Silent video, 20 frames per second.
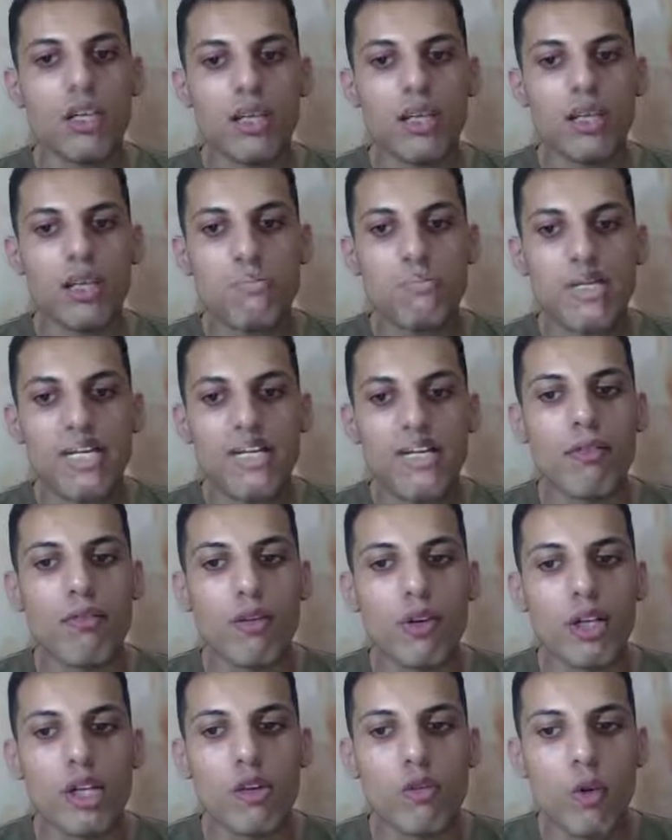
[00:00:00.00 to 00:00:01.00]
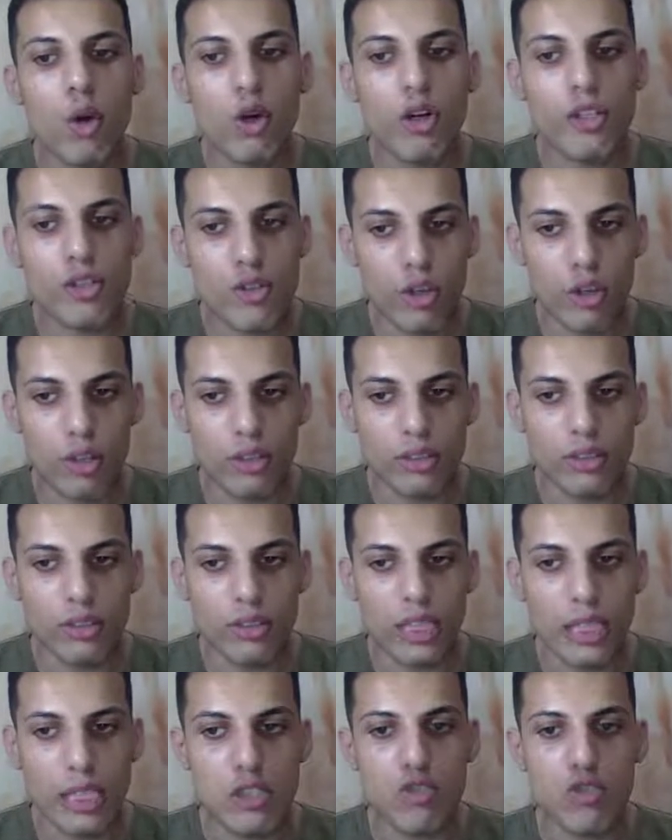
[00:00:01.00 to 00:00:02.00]
he made a very wrong turn.
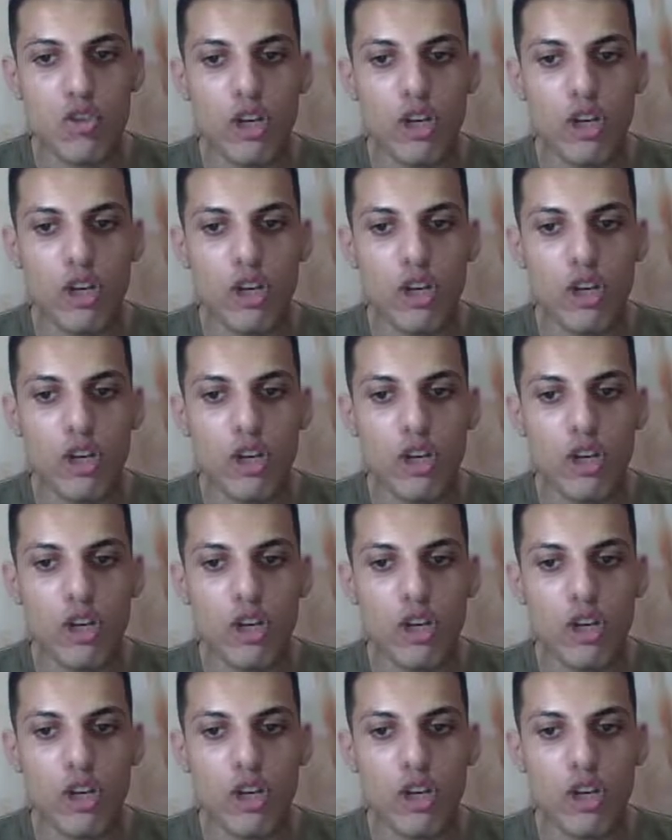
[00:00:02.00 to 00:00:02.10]
He